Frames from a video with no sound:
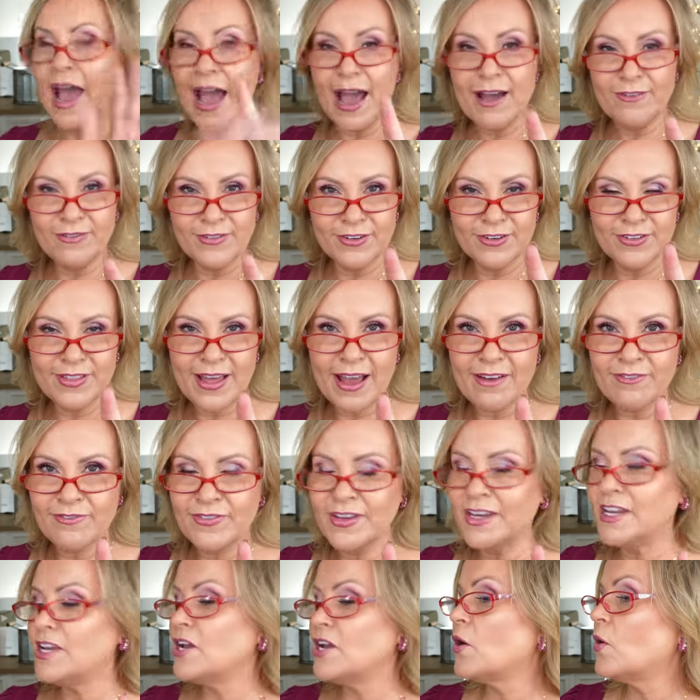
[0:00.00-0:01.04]
after that
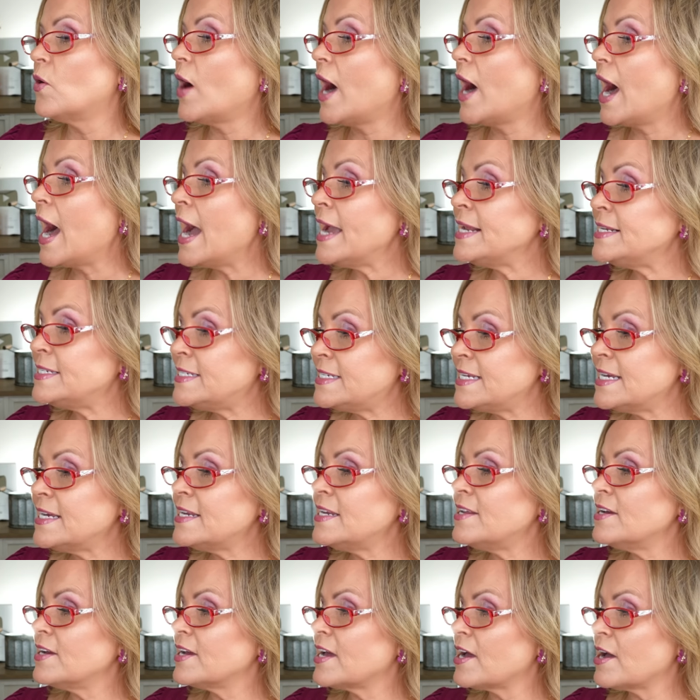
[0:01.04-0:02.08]
video, I
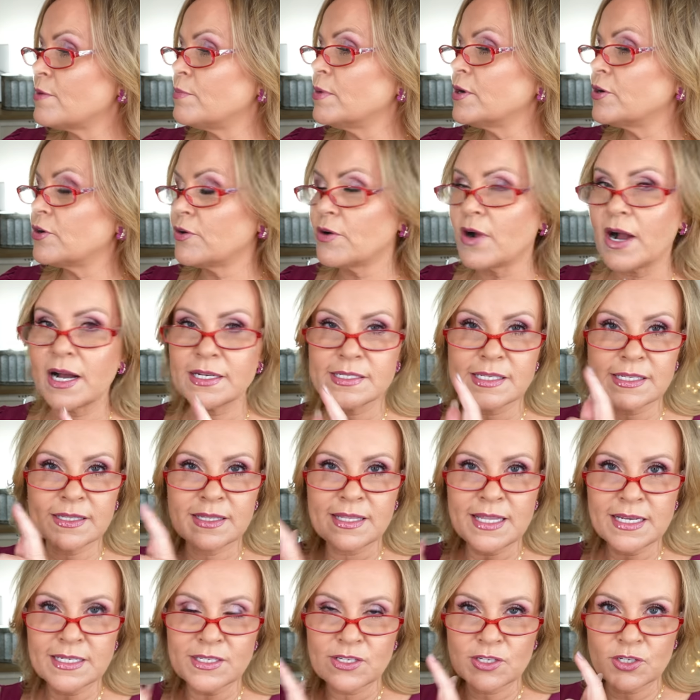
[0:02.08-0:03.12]
did come across
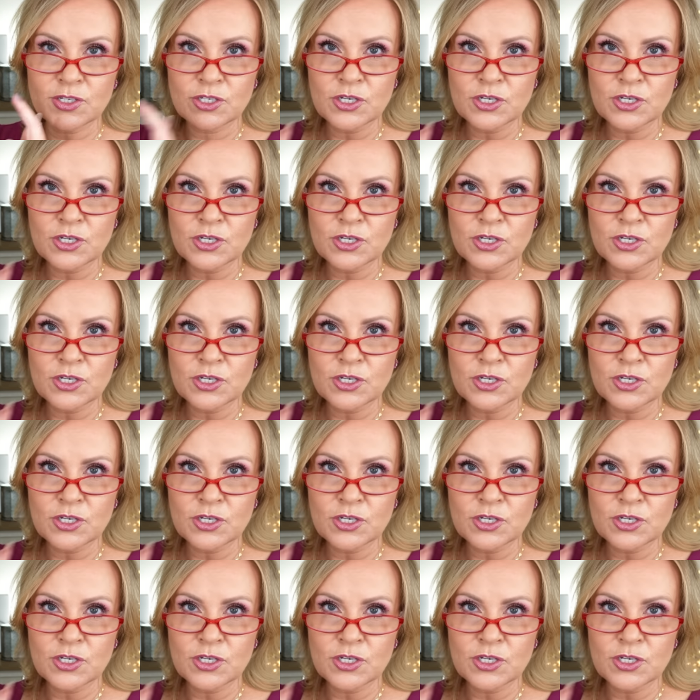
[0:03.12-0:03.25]
this